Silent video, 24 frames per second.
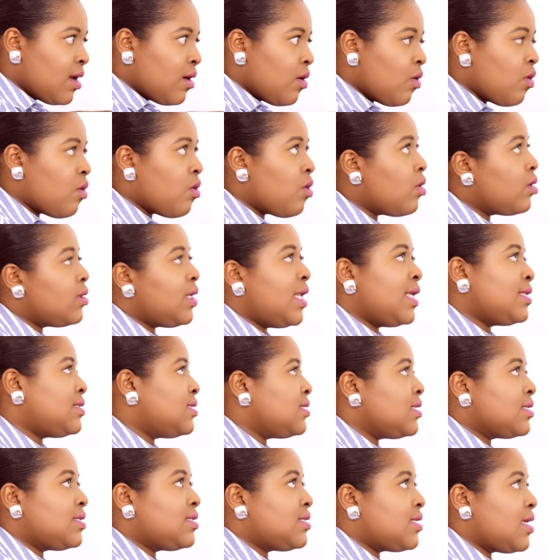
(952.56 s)
Or let's
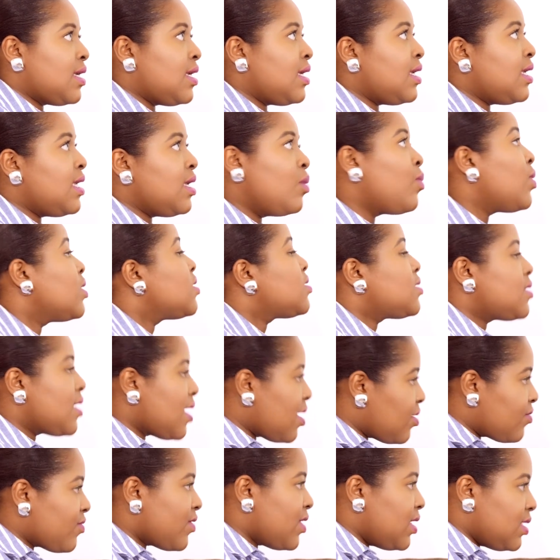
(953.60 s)
just say he wants to
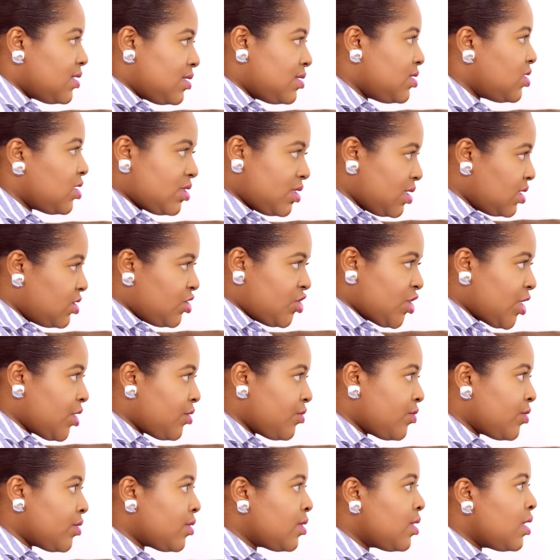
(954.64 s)
have kids just in
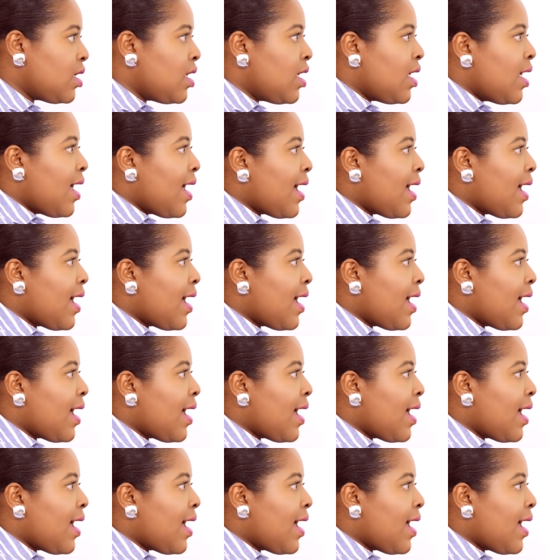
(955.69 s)
general.